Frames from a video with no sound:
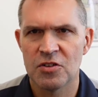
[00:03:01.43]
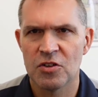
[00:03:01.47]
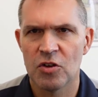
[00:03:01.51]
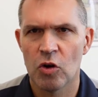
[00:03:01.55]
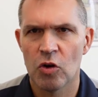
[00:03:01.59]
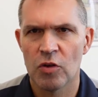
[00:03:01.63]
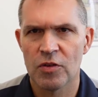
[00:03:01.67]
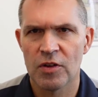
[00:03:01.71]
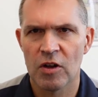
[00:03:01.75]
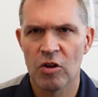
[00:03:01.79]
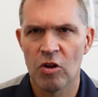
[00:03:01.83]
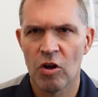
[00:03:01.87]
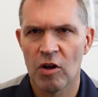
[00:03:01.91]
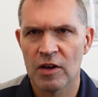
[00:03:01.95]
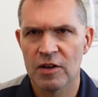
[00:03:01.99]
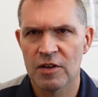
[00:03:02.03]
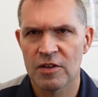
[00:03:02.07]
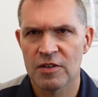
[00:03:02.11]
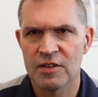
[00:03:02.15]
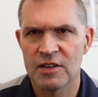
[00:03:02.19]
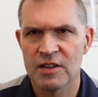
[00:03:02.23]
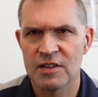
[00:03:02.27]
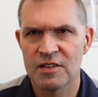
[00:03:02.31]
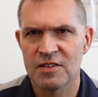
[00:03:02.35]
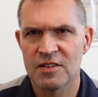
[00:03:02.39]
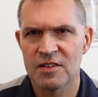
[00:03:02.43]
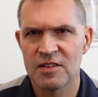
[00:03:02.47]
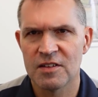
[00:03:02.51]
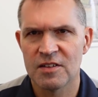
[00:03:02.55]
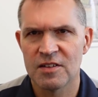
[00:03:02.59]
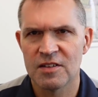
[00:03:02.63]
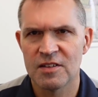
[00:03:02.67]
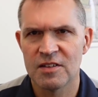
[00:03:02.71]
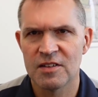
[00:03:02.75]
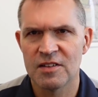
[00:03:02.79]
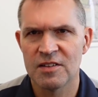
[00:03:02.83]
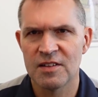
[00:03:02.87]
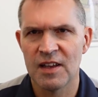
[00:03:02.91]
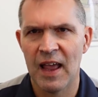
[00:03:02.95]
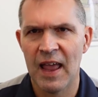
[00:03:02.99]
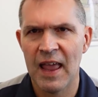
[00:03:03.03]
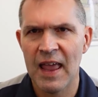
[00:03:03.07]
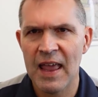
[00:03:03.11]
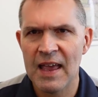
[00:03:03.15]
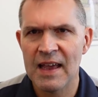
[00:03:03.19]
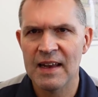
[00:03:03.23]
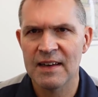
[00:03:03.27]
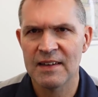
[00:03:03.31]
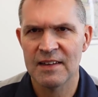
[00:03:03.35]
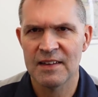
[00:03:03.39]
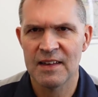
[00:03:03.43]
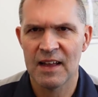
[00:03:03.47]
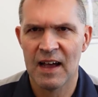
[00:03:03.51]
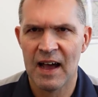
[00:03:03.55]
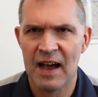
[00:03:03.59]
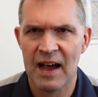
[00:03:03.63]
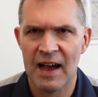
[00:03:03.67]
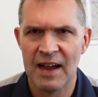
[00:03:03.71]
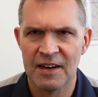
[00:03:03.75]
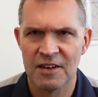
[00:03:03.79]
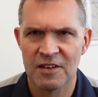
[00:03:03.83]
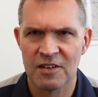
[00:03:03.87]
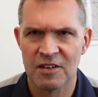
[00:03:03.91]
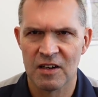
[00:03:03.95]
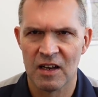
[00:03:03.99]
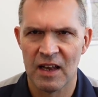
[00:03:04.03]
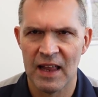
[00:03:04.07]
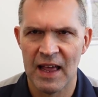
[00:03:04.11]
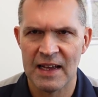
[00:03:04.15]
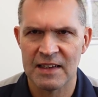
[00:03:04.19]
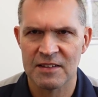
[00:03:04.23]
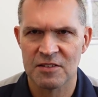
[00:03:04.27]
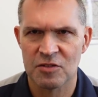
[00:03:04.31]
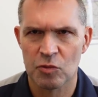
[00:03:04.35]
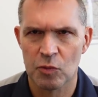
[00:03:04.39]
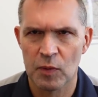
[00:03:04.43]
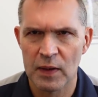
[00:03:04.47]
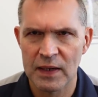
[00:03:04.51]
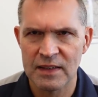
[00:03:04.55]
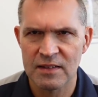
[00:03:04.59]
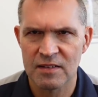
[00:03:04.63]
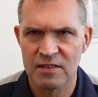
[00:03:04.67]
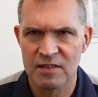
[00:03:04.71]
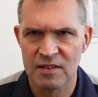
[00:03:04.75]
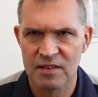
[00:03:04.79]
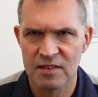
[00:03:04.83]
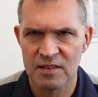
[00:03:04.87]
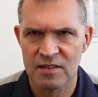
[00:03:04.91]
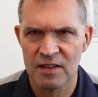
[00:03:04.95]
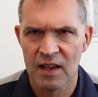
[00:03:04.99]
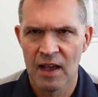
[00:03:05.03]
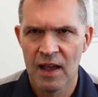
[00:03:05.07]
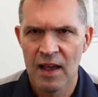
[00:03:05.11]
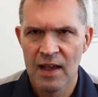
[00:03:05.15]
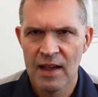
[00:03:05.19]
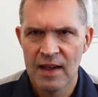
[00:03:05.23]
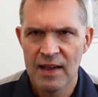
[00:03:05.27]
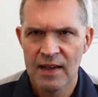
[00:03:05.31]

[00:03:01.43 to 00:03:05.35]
you go the longer distances and in the higher class races.